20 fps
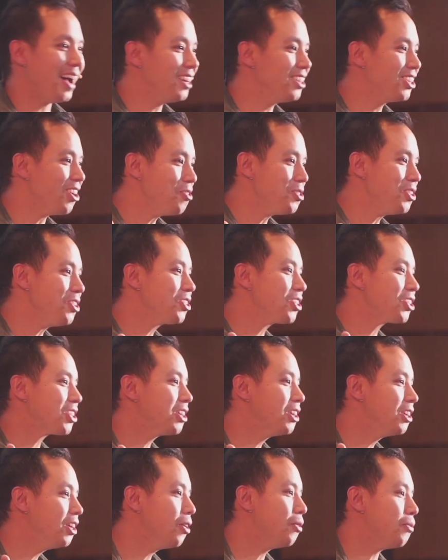And don't you
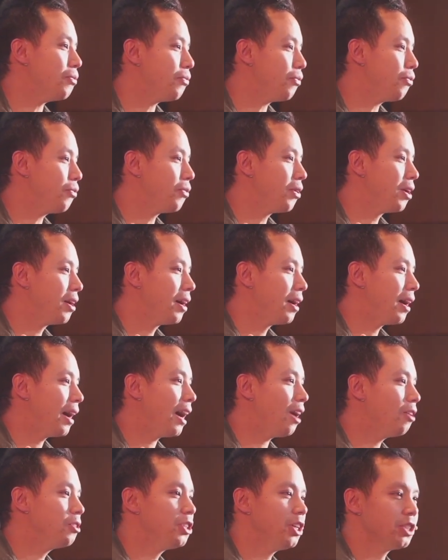just love
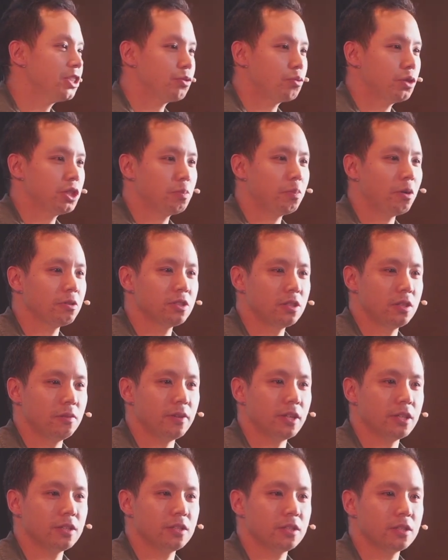how Jesus responds
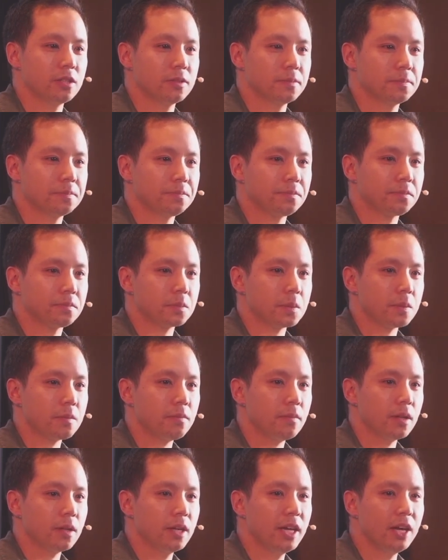to this?
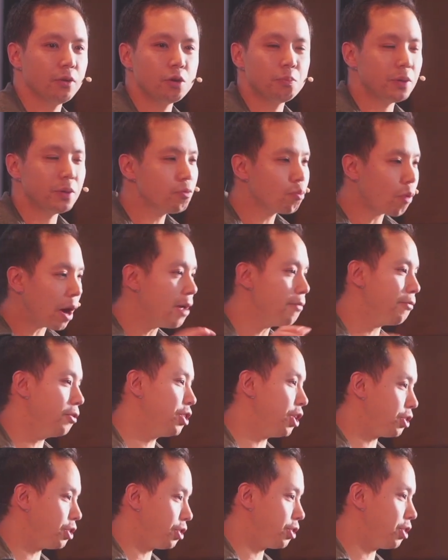It would be right
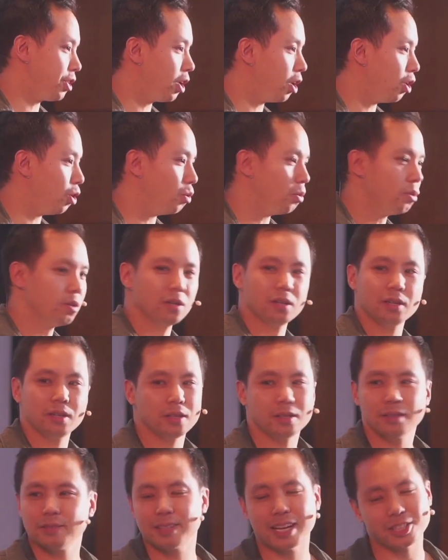for Jesus to go,
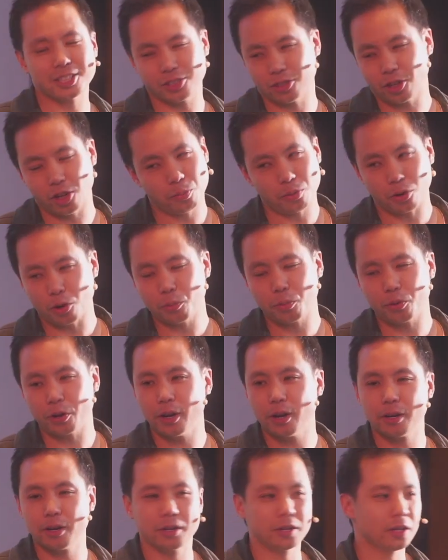that's not
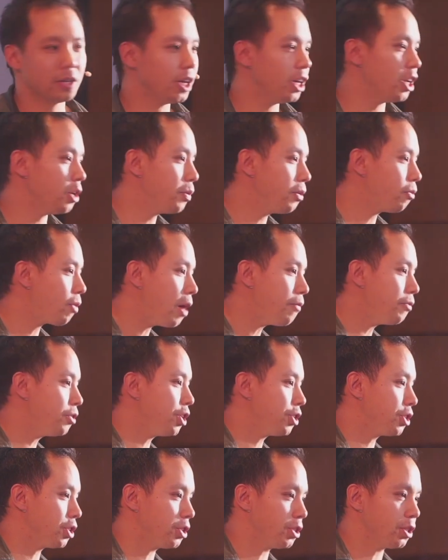appropriate. It'd be right
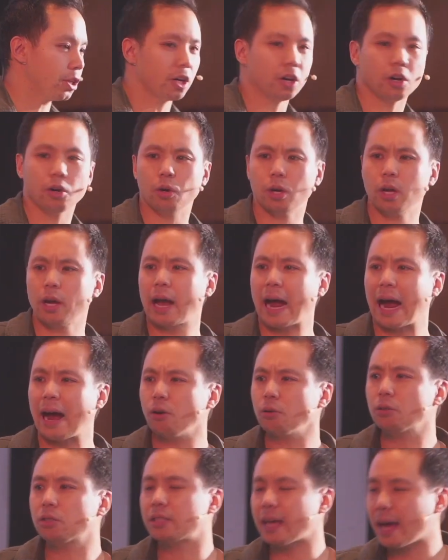for Jesus to go,
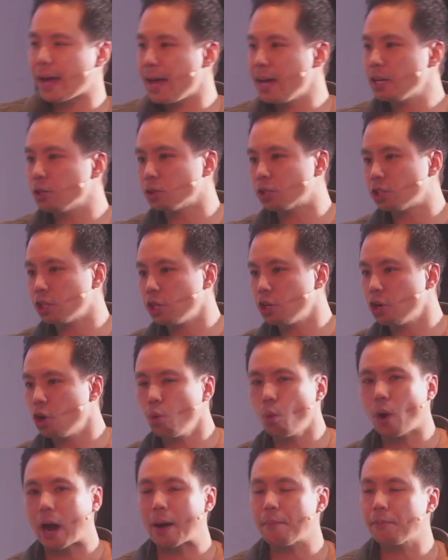how dare you? Do you
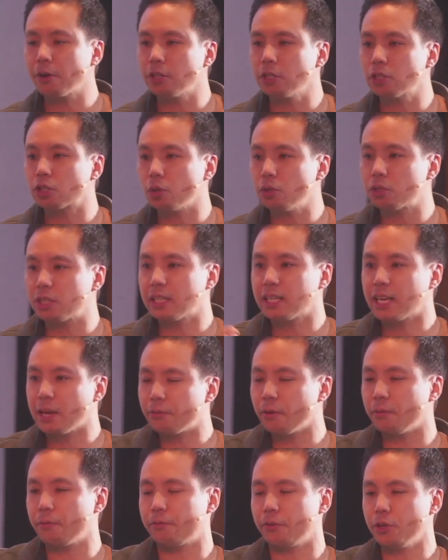know what I'm going to do to
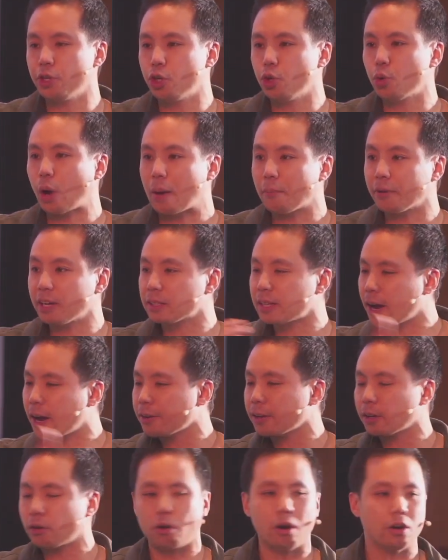give up for you? I'm going to
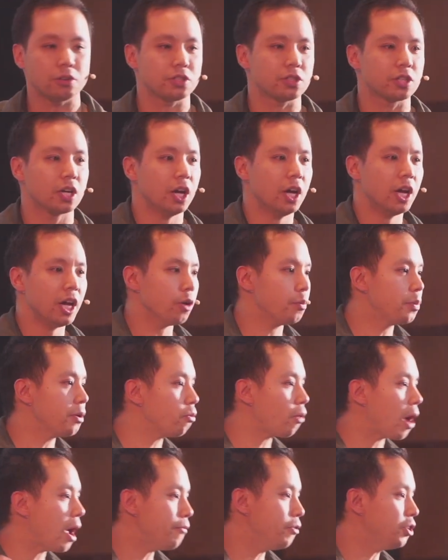die on the cross. It would
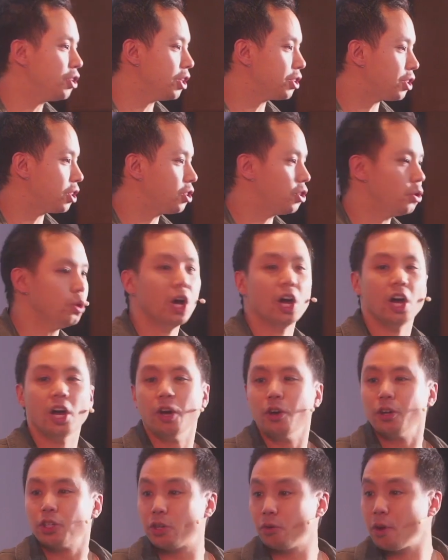be right for Jesus to,
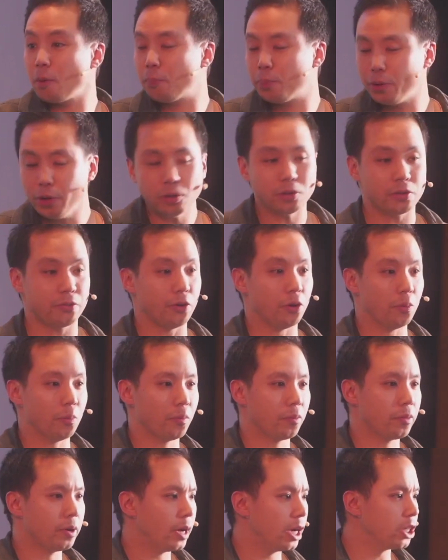to rebuke
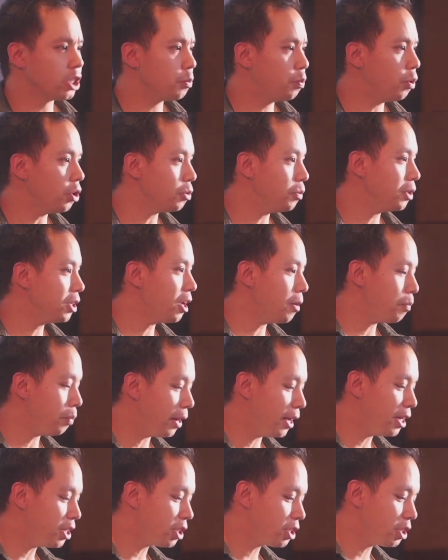them and to put them in their
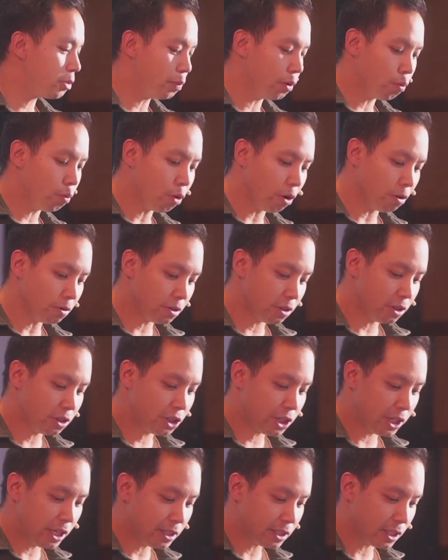place. But what
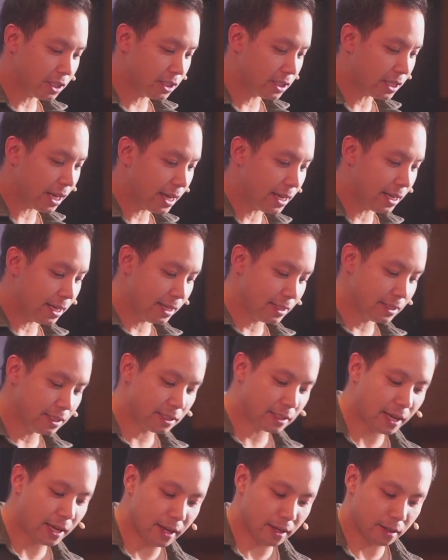does Jesus say
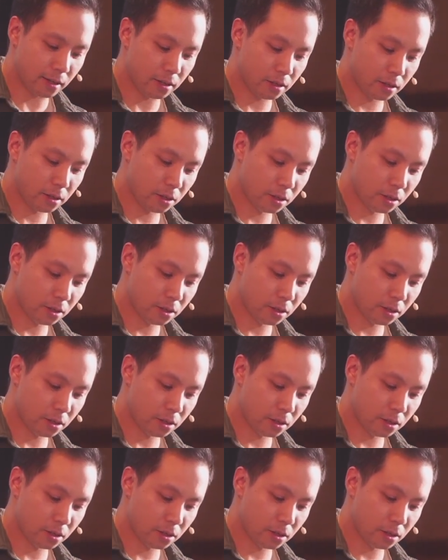instead?